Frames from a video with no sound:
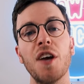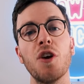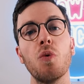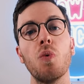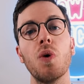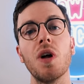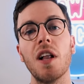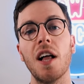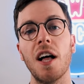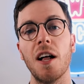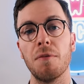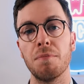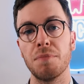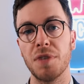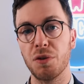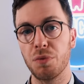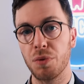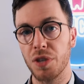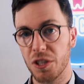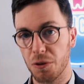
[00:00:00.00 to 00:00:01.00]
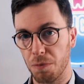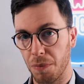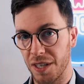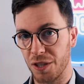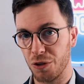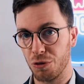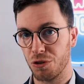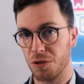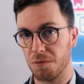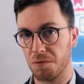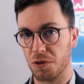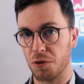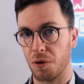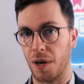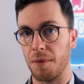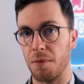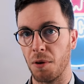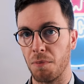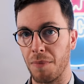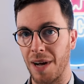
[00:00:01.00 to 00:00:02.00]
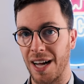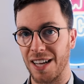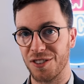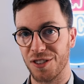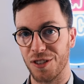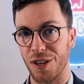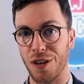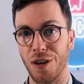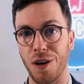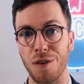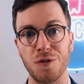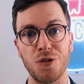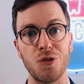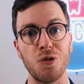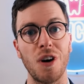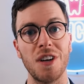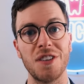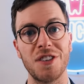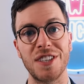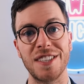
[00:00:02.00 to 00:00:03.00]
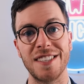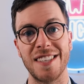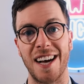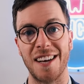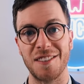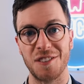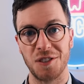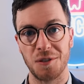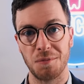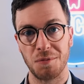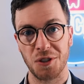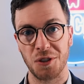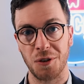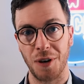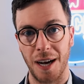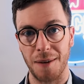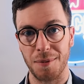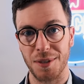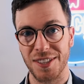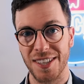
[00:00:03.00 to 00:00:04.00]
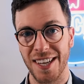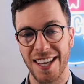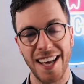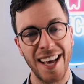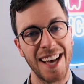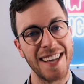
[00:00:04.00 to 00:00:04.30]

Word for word: You will help me reach my new subscriber milestone of 200,000 subscribers.